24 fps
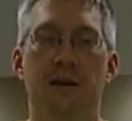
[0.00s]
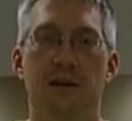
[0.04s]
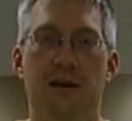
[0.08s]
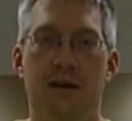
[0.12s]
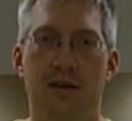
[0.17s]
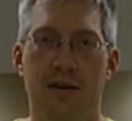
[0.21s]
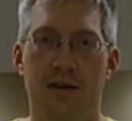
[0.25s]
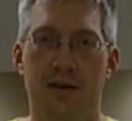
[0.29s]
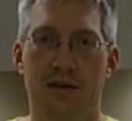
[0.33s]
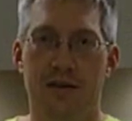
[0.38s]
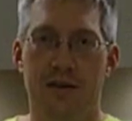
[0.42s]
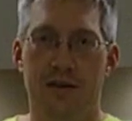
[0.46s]

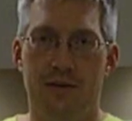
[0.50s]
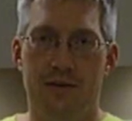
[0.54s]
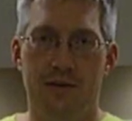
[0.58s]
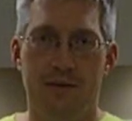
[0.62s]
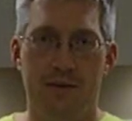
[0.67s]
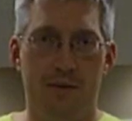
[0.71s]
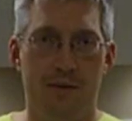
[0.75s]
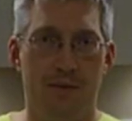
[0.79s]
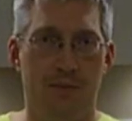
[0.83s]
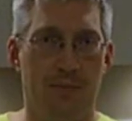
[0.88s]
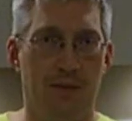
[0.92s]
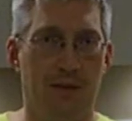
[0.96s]
and
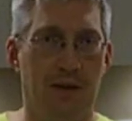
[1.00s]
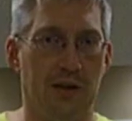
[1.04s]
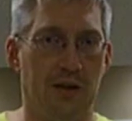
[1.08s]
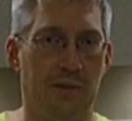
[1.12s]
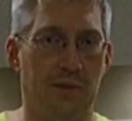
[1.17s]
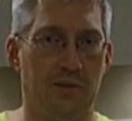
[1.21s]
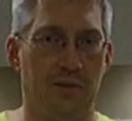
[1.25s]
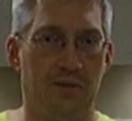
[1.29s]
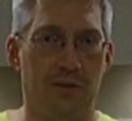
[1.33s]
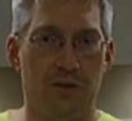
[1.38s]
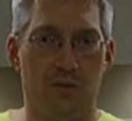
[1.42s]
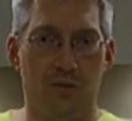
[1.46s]
it
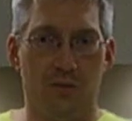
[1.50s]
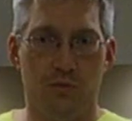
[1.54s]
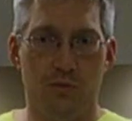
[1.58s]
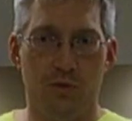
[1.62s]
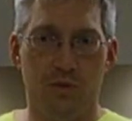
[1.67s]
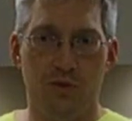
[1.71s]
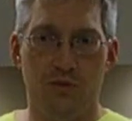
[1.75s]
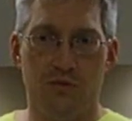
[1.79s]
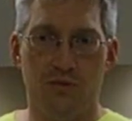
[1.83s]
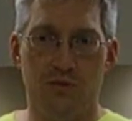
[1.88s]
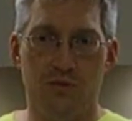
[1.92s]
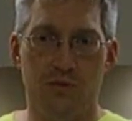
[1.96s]
becomes like really
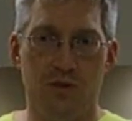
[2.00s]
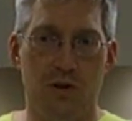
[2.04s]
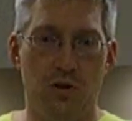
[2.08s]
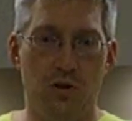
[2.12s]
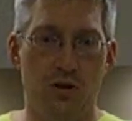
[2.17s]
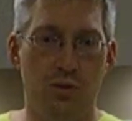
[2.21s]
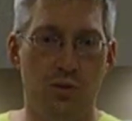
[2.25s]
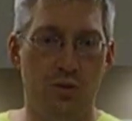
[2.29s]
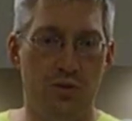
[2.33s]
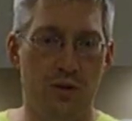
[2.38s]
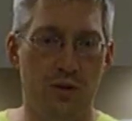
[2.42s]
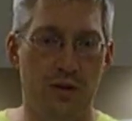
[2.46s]

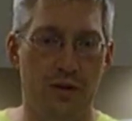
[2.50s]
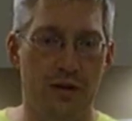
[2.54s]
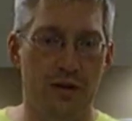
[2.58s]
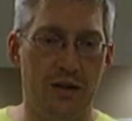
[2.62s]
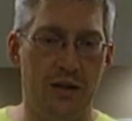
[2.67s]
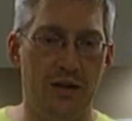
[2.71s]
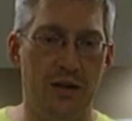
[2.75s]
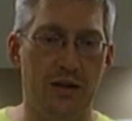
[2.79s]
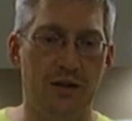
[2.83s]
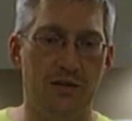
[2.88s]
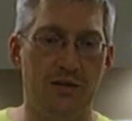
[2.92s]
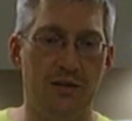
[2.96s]
slow and
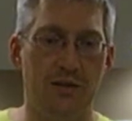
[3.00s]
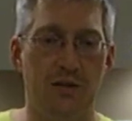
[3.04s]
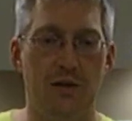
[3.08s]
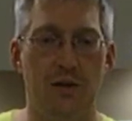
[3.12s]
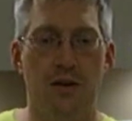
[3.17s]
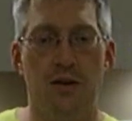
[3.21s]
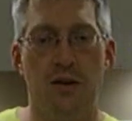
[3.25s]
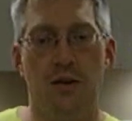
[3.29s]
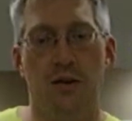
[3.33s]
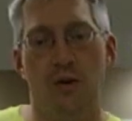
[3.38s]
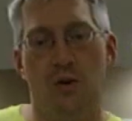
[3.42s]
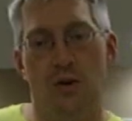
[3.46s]
easy.
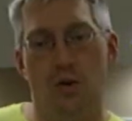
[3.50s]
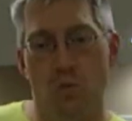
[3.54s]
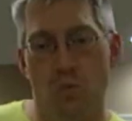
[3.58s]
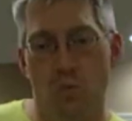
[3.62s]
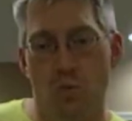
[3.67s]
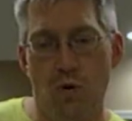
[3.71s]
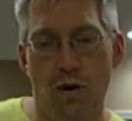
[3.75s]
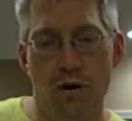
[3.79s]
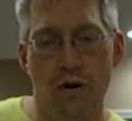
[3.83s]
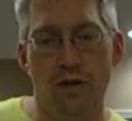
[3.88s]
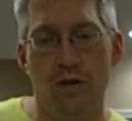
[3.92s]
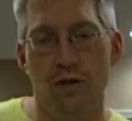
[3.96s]

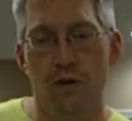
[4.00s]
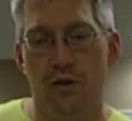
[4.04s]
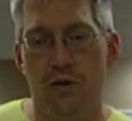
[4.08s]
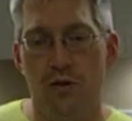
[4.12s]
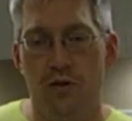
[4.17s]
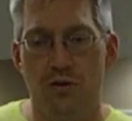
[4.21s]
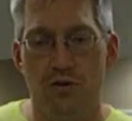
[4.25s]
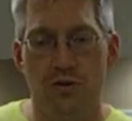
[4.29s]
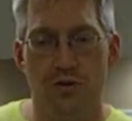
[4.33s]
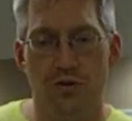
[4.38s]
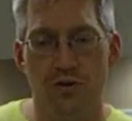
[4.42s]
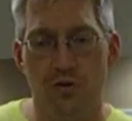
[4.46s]
1,
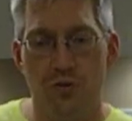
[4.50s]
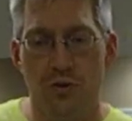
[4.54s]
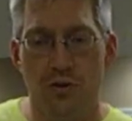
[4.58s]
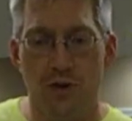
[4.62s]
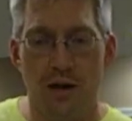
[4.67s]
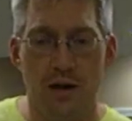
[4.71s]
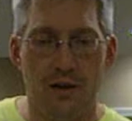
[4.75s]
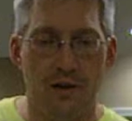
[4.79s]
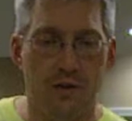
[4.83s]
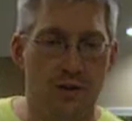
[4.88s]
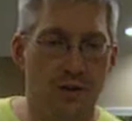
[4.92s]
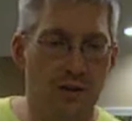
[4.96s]
2
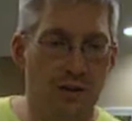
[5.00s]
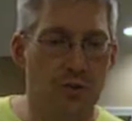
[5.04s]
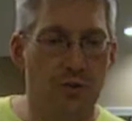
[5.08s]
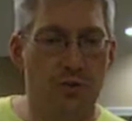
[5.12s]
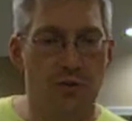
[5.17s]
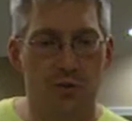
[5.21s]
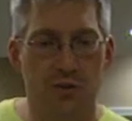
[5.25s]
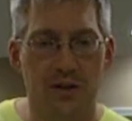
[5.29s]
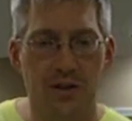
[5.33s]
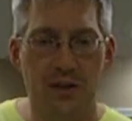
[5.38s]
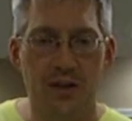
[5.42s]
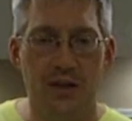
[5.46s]
lolly
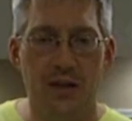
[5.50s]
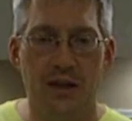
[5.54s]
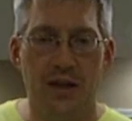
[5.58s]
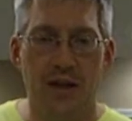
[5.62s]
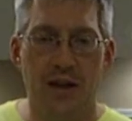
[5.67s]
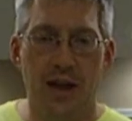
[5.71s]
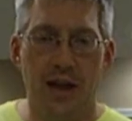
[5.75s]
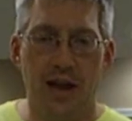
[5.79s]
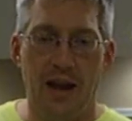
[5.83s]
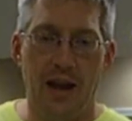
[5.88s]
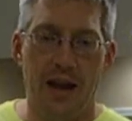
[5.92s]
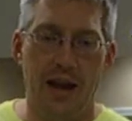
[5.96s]
3
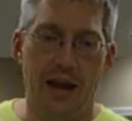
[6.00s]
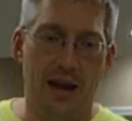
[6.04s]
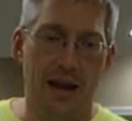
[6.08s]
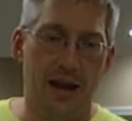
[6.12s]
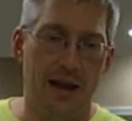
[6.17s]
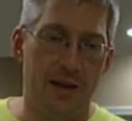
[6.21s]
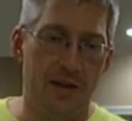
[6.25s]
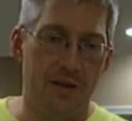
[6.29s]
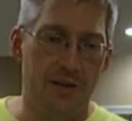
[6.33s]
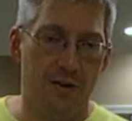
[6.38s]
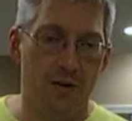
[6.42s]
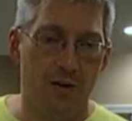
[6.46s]

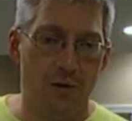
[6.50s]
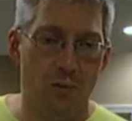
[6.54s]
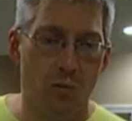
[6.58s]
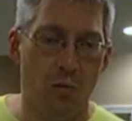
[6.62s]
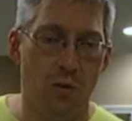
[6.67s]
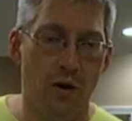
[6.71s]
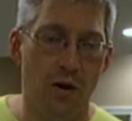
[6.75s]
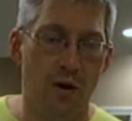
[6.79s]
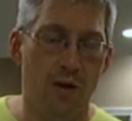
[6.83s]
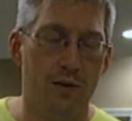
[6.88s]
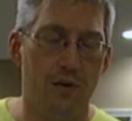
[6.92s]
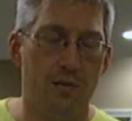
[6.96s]
and
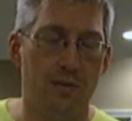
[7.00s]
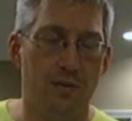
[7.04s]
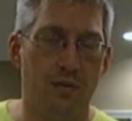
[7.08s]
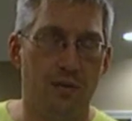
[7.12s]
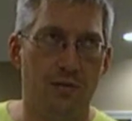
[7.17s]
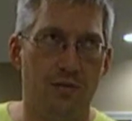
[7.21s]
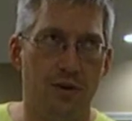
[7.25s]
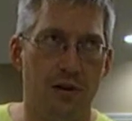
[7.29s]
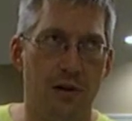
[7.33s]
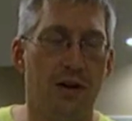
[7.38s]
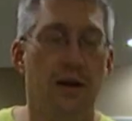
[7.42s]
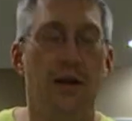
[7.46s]
1.
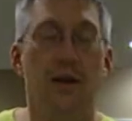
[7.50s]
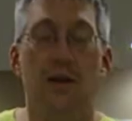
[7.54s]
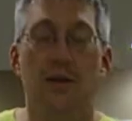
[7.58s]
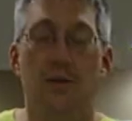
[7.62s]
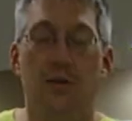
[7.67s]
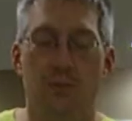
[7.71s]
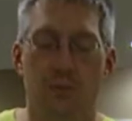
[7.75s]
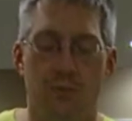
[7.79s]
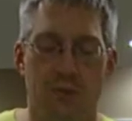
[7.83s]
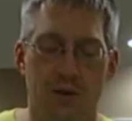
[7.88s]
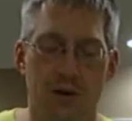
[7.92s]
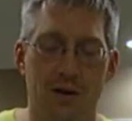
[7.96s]
Sorry.
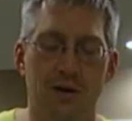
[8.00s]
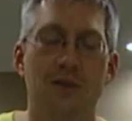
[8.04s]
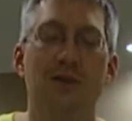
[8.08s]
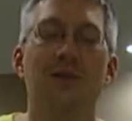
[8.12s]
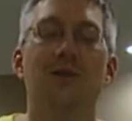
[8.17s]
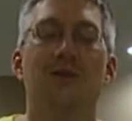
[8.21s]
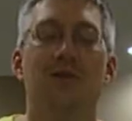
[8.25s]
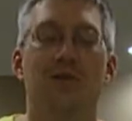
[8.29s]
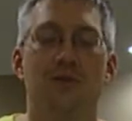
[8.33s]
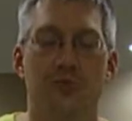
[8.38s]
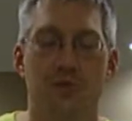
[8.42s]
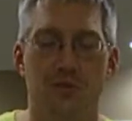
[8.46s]
1,
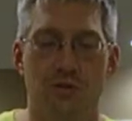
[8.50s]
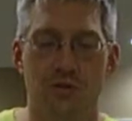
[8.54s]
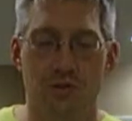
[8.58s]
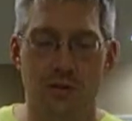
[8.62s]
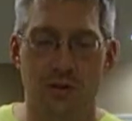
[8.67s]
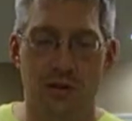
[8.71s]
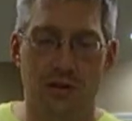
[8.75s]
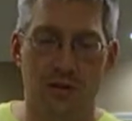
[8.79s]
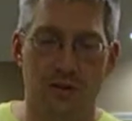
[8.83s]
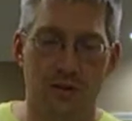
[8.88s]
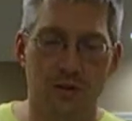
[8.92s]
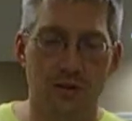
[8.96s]
2
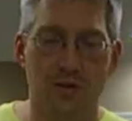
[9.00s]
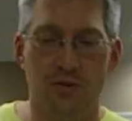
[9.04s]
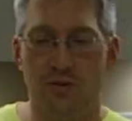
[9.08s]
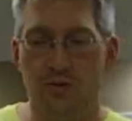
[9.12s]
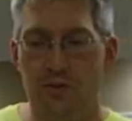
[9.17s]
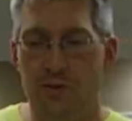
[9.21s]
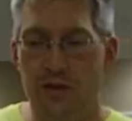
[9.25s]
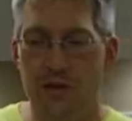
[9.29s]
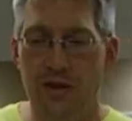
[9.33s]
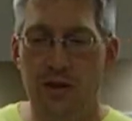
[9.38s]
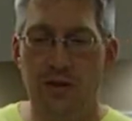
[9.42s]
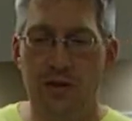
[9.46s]
lolly
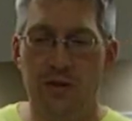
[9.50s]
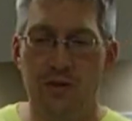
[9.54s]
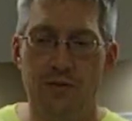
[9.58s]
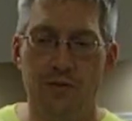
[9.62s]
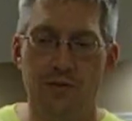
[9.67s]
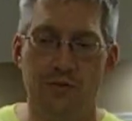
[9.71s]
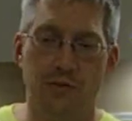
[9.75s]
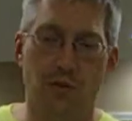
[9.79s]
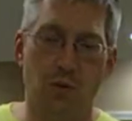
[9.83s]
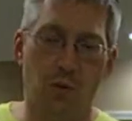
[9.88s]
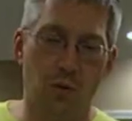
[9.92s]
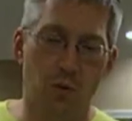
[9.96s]
3
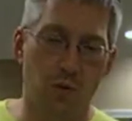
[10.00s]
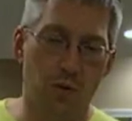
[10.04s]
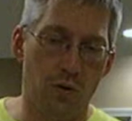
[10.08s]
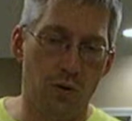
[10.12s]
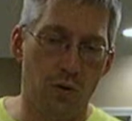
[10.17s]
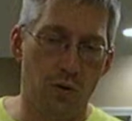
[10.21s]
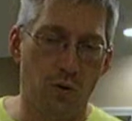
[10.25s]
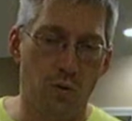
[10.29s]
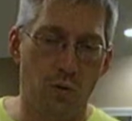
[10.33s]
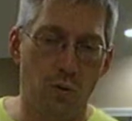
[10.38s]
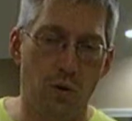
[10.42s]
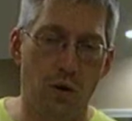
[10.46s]
4
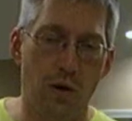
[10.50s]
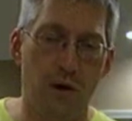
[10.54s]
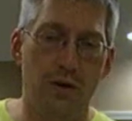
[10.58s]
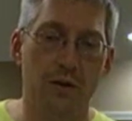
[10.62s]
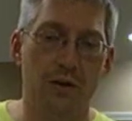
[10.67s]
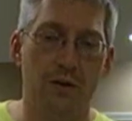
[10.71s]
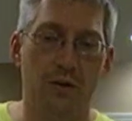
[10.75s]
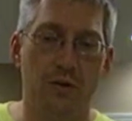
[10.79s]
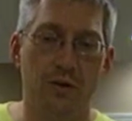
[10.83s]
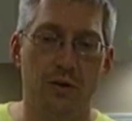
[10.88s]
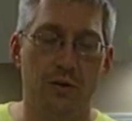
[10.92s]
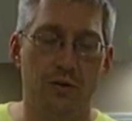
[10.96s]
1
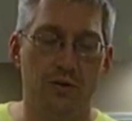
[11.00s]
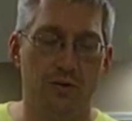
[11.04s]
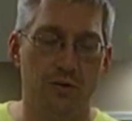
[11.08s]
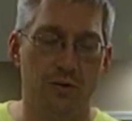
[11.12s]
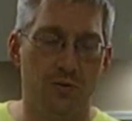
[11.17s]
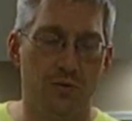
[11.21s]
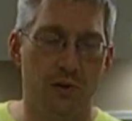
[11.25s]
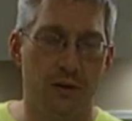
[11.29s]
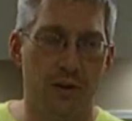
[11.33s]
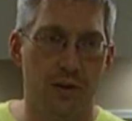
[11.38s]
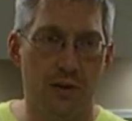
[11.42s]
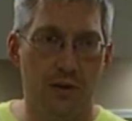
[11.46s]
2
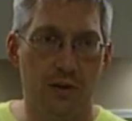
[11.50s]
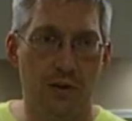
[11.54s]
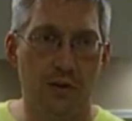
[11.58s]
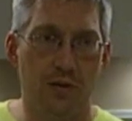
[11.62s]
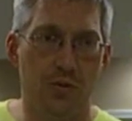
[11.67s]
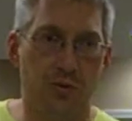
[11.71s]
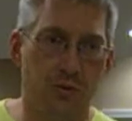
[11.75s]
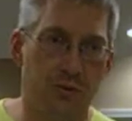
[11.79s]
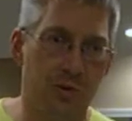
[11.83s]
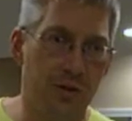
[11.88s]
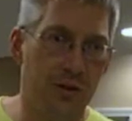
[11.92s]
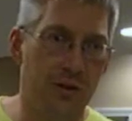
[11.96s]
lolly
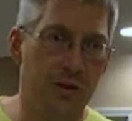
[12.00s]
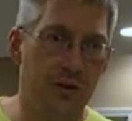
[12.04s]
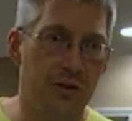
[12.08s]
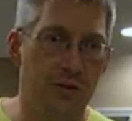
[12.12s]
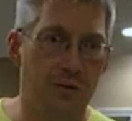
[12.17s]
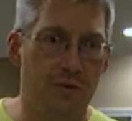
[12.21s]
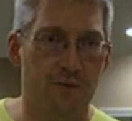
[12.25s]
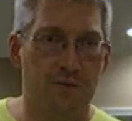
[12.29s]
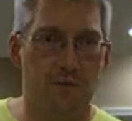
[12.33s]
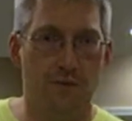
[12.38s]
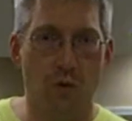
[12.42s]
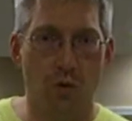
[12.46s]
3
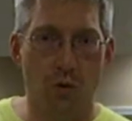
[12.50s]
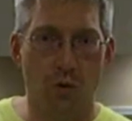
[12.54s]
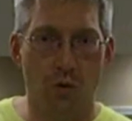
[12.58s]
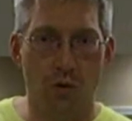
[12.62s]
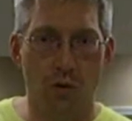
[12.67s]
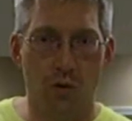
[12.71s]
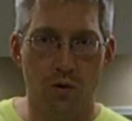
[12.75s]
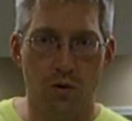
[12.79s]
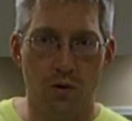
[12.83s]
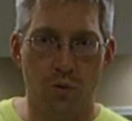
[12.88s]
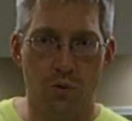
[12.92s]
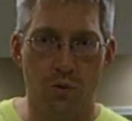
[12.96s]
4
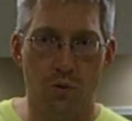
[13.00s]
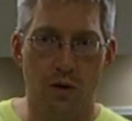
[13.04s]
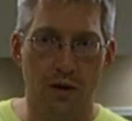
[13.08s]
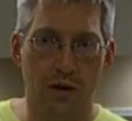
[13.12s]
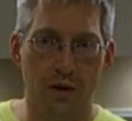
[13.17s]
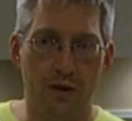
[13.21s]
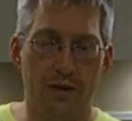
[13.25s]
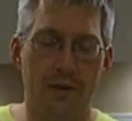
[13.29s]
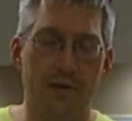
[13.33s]
1.